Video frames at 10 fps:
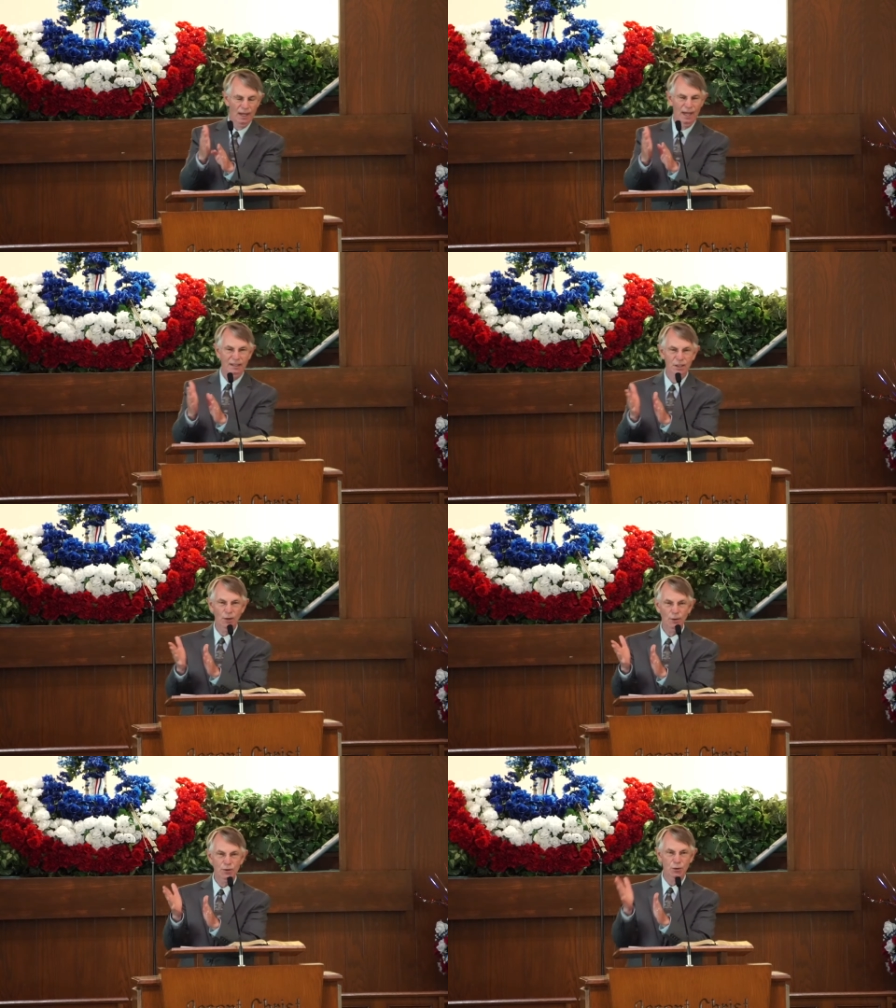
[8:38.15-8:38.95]
until
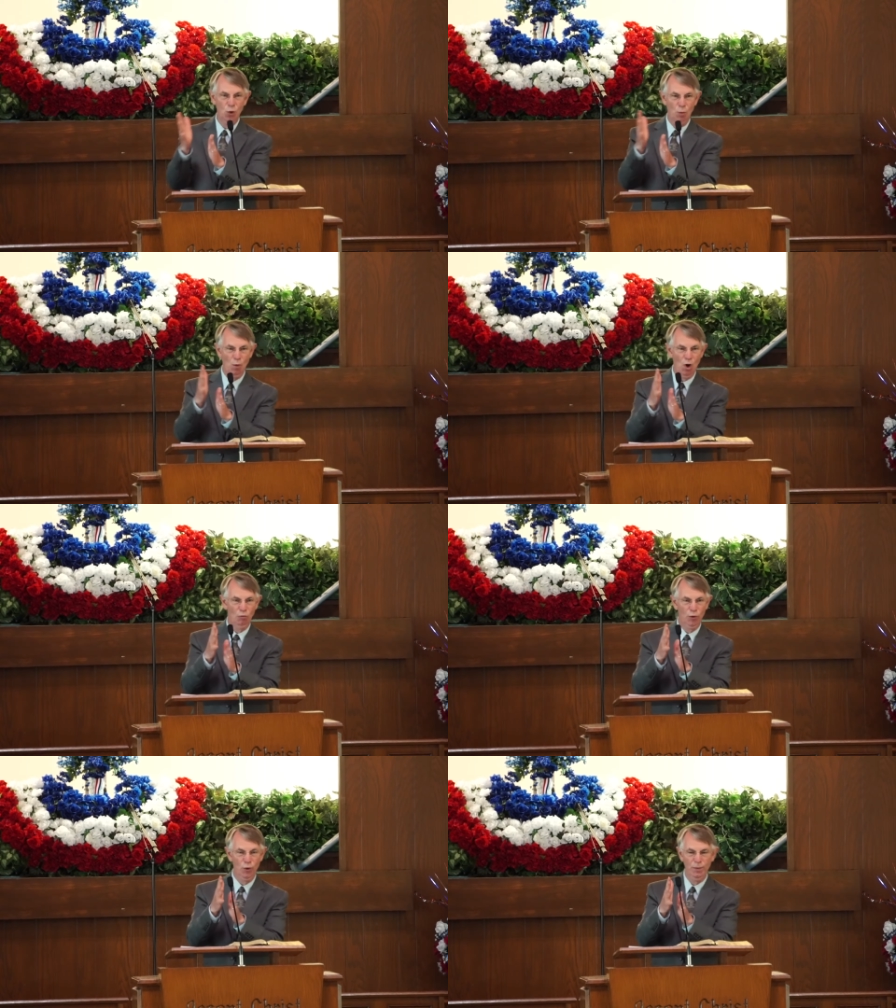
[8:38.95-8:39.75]
there's no more
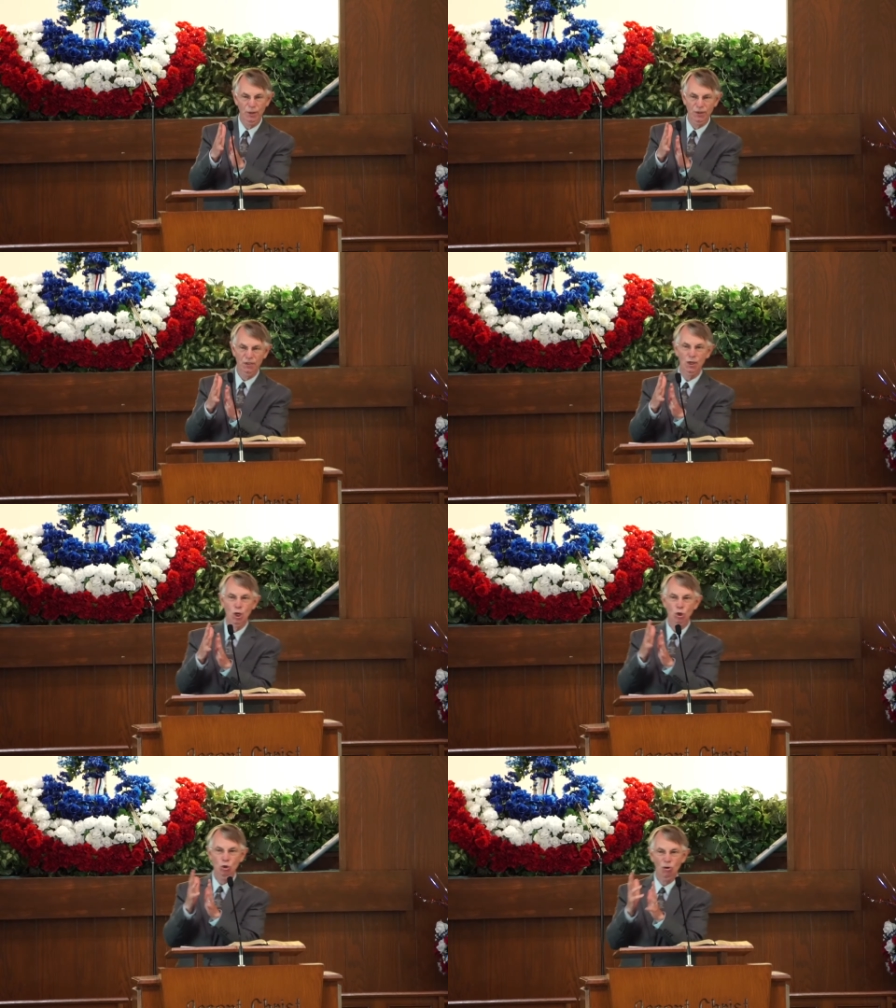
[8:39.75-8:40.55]
room. They're just
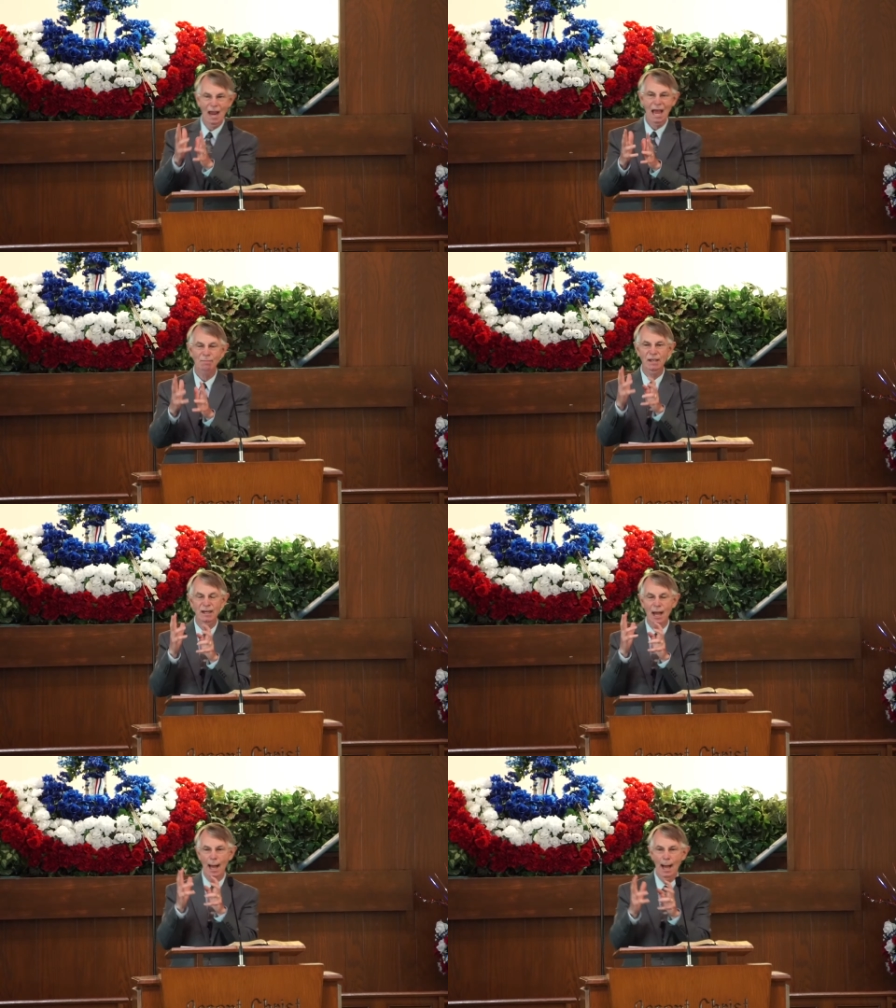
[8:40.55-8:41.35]
grabbing
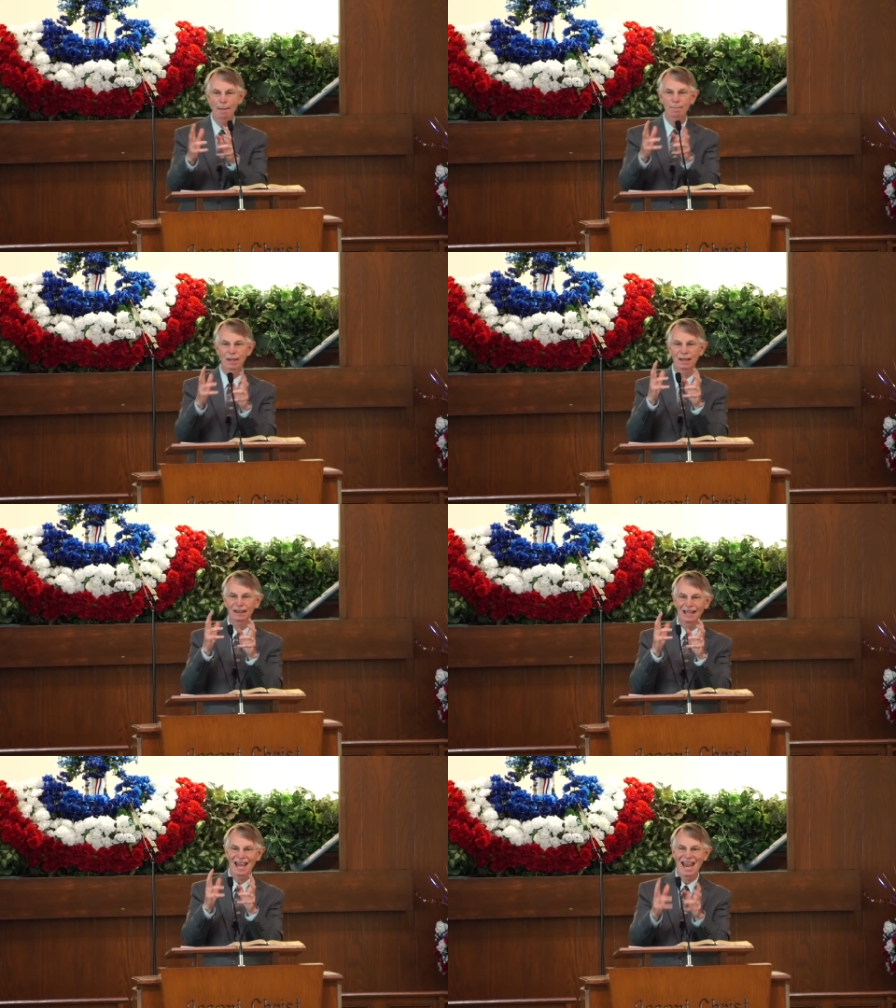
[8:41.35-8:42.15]
up
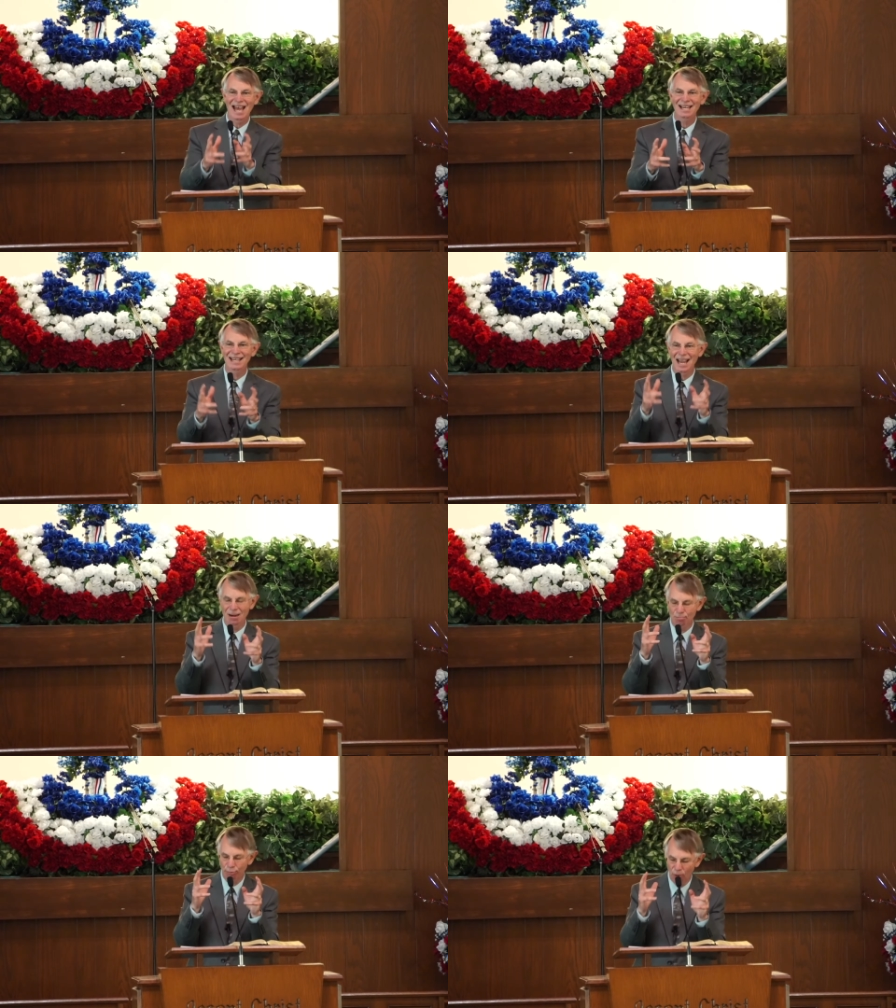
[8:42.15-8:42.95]
land
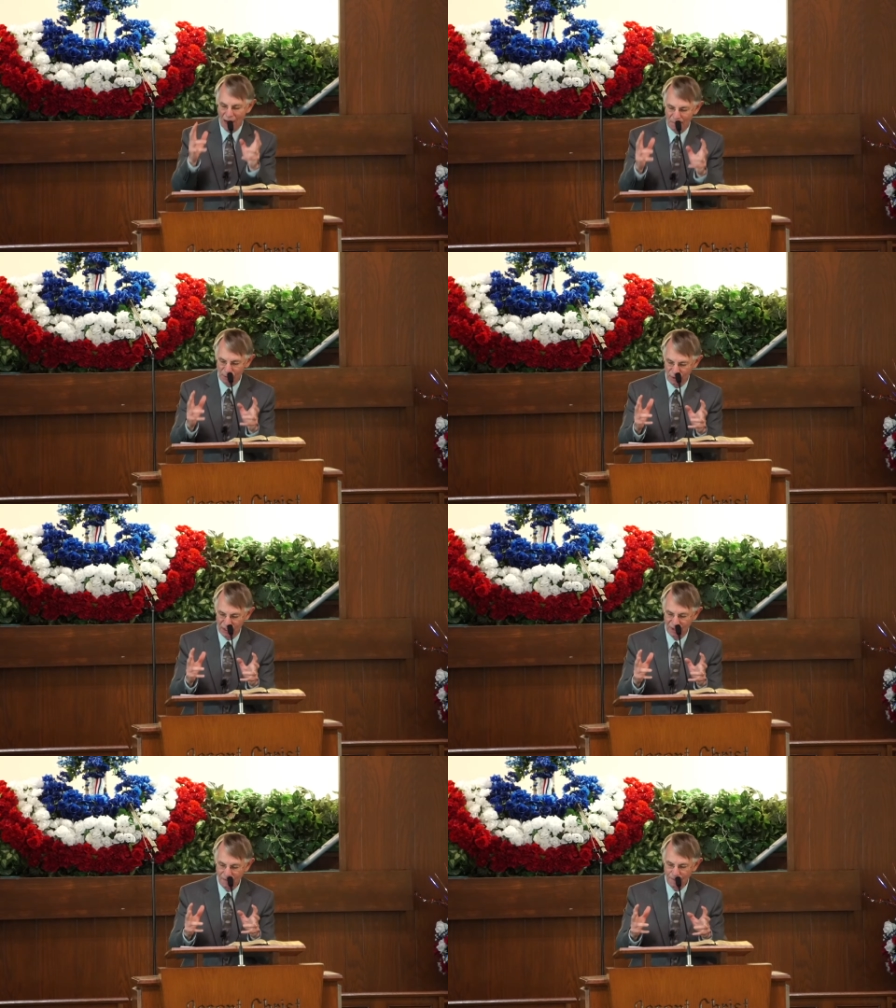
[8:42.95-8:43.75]
and property.